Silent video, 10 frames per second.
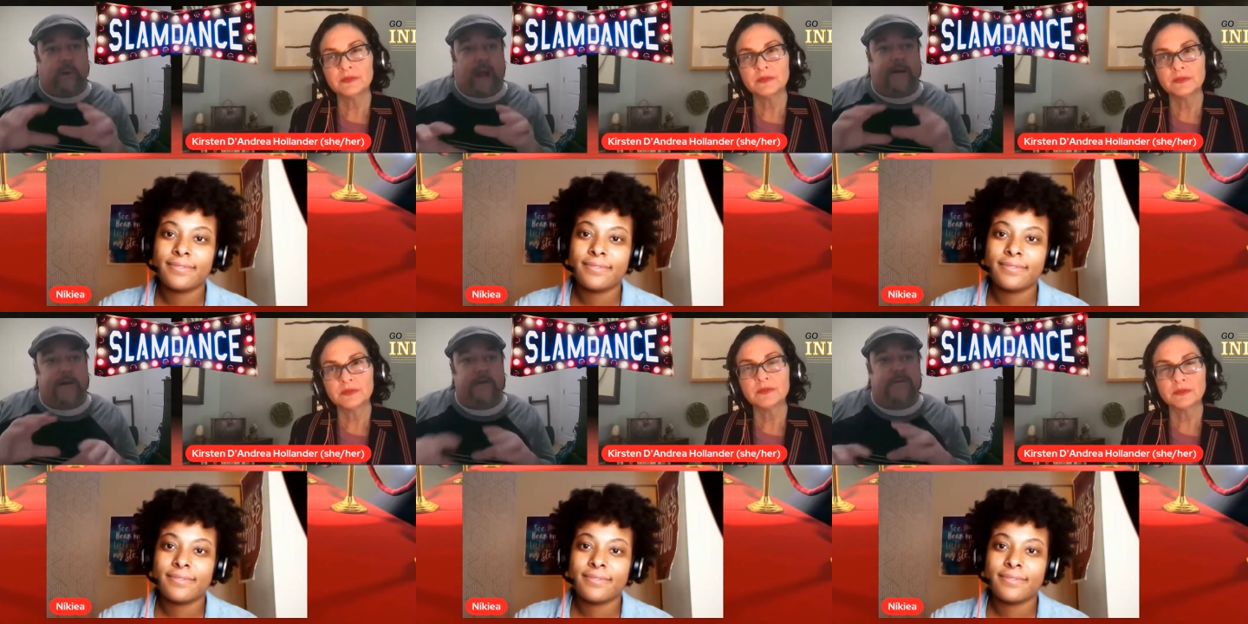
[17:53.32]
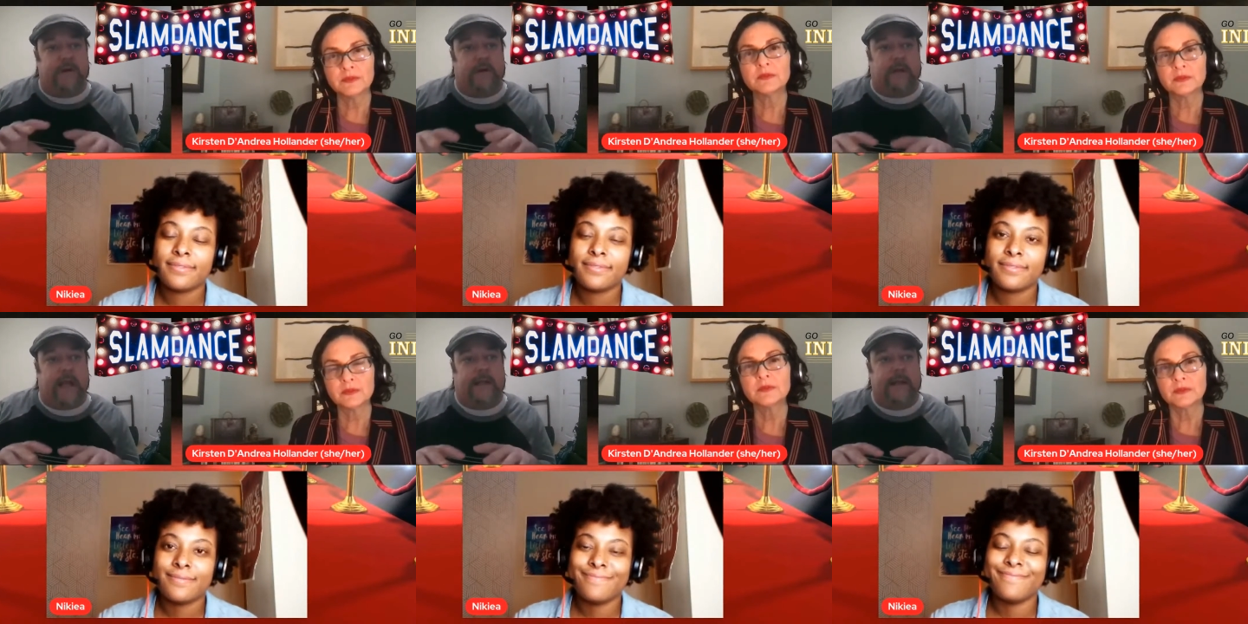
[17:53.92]
Speaker 1: how do you feel
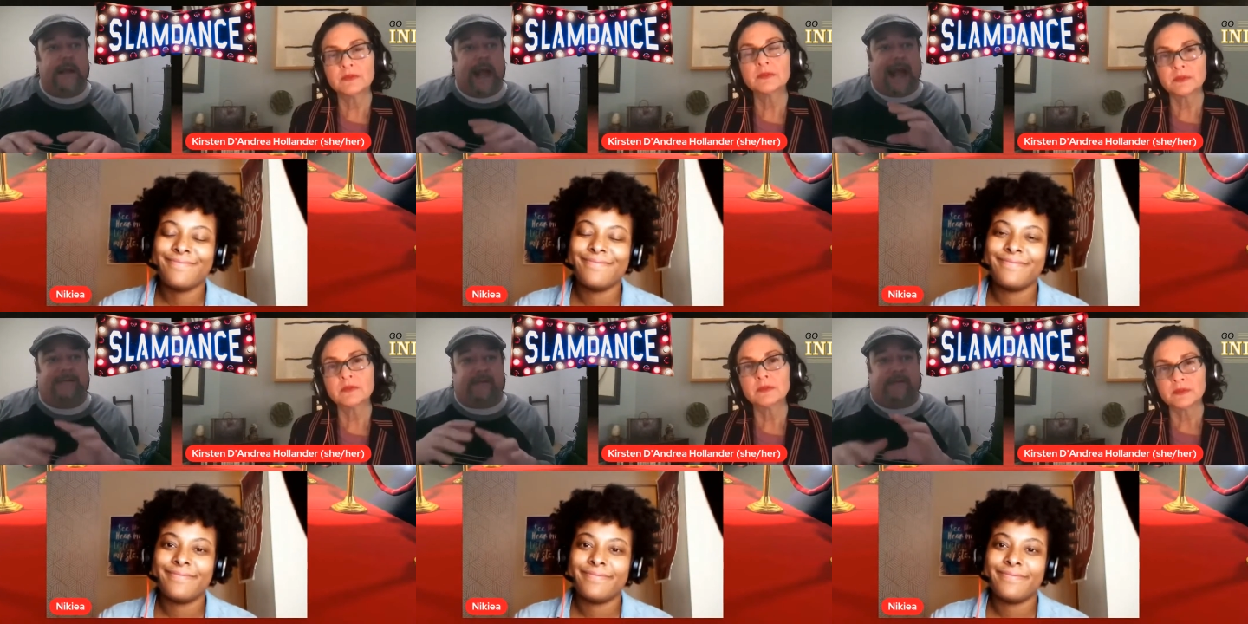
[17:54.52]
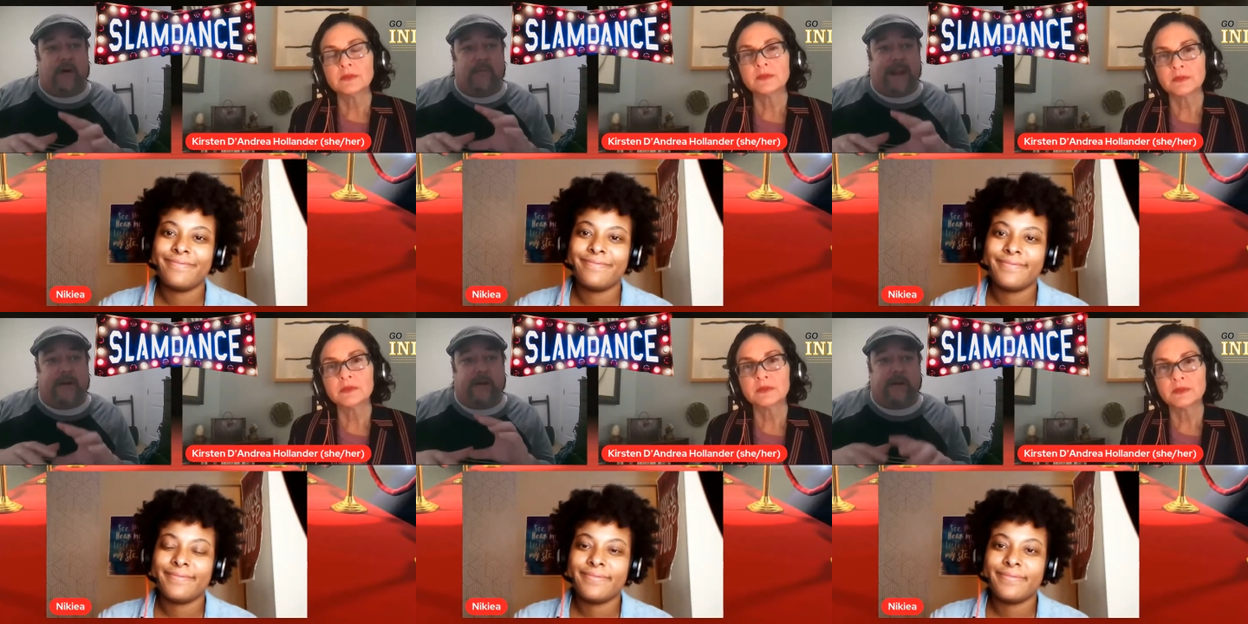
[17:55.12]
like mm. as a
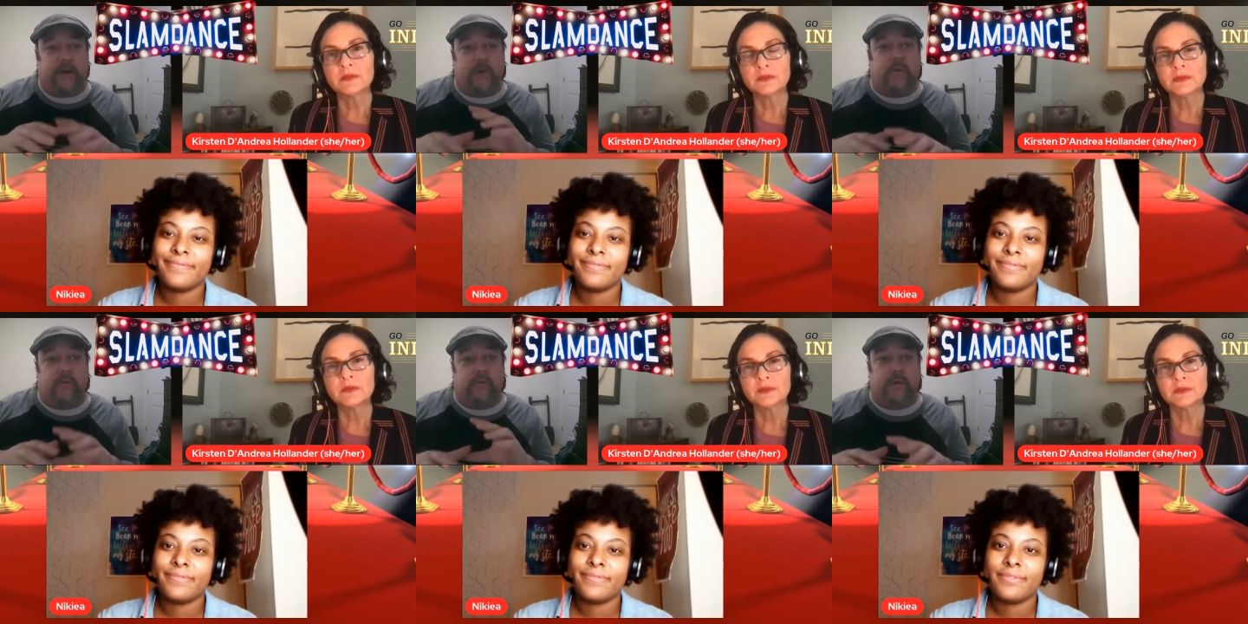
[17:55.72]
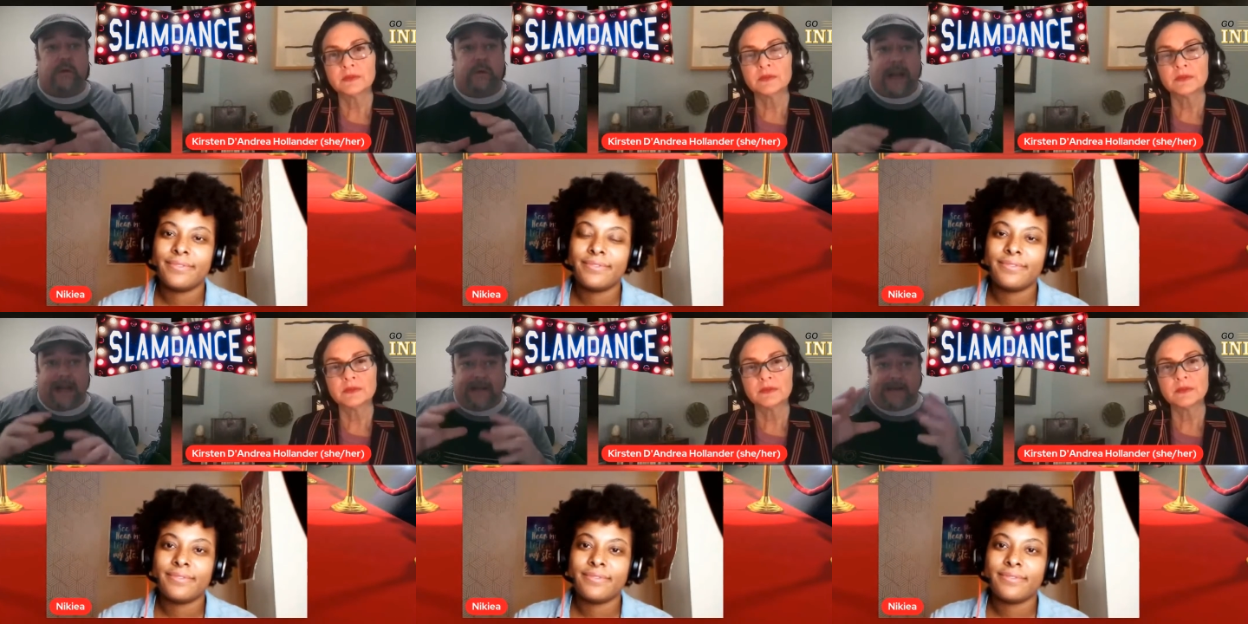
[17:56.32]
filmmaker you grew
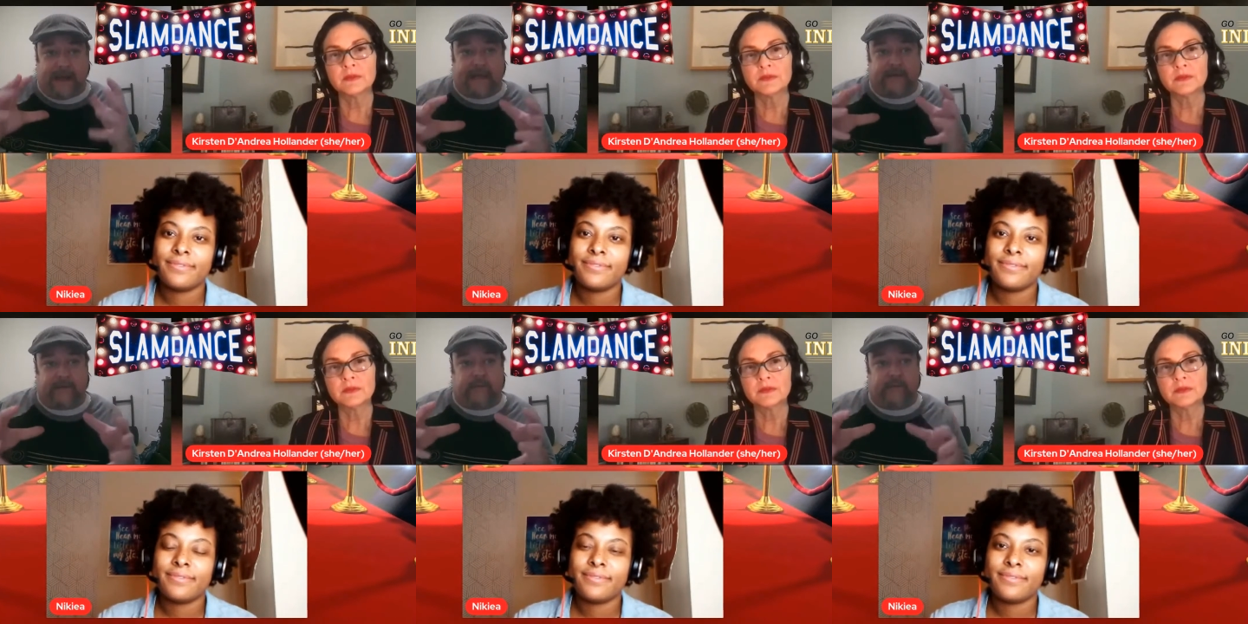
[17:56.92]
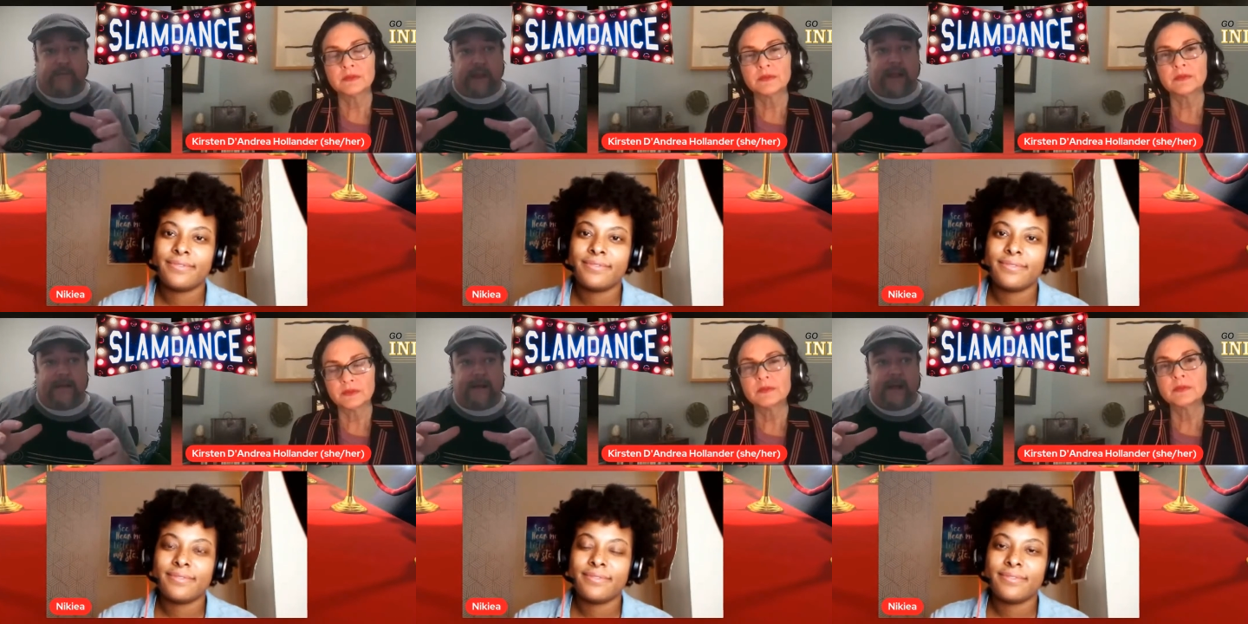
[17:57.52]
and and crew
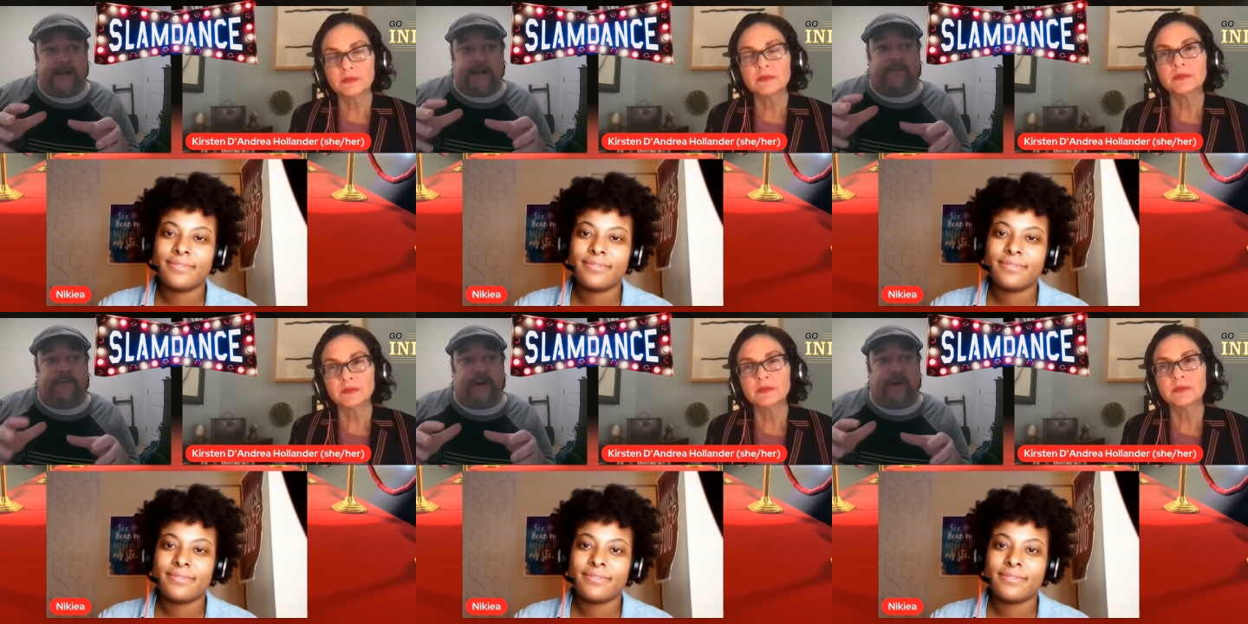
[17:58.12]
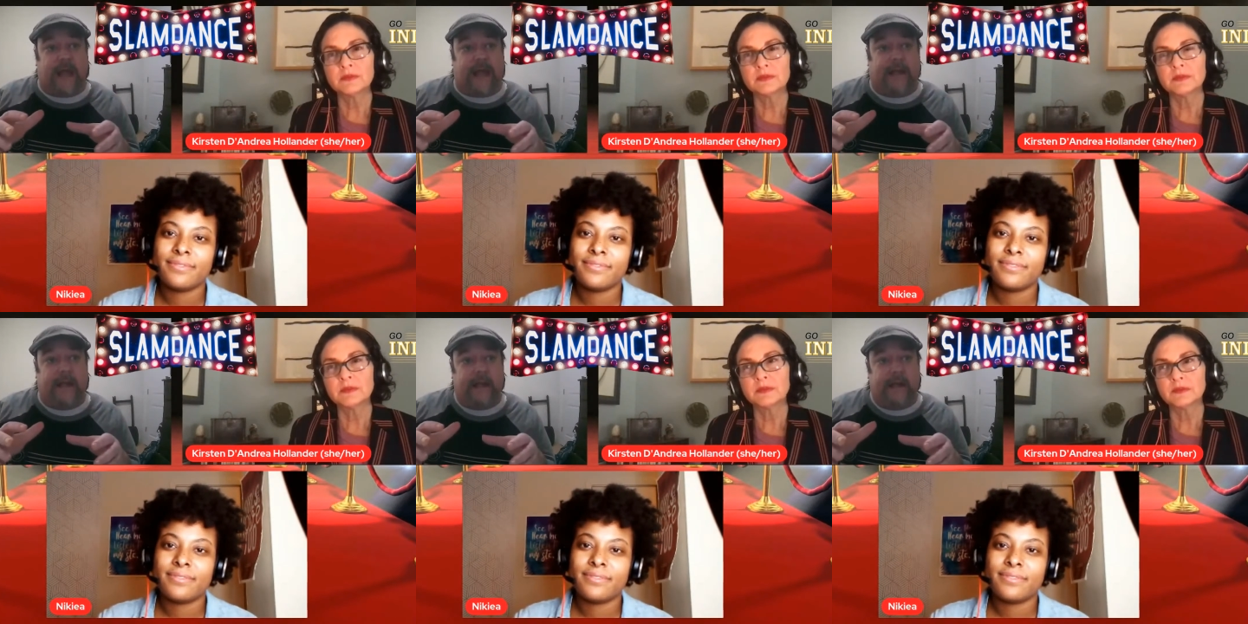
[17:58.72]
and do you feel like